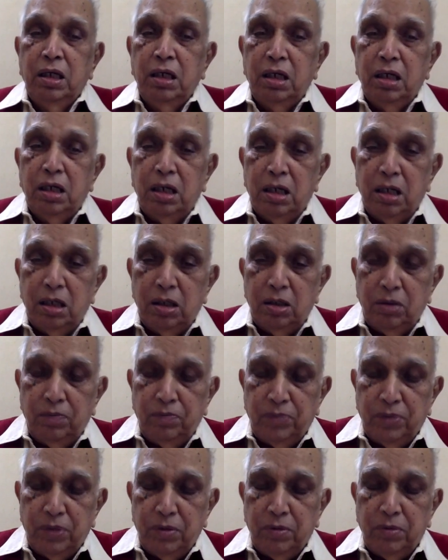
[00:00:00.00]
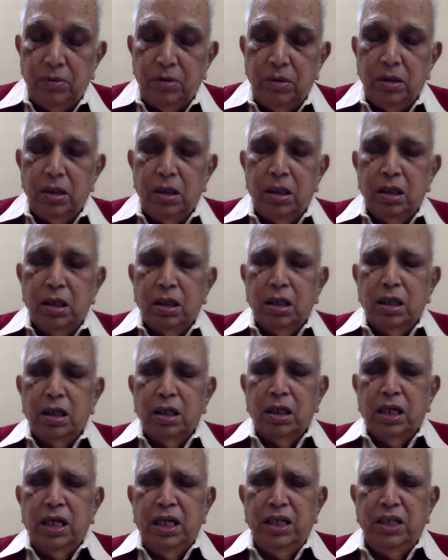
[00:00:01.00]
uh,
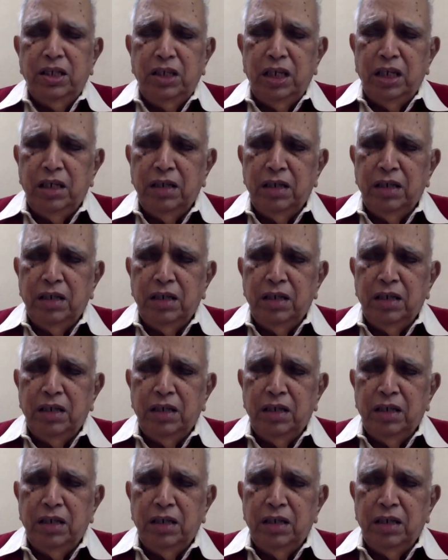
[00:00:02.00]
uh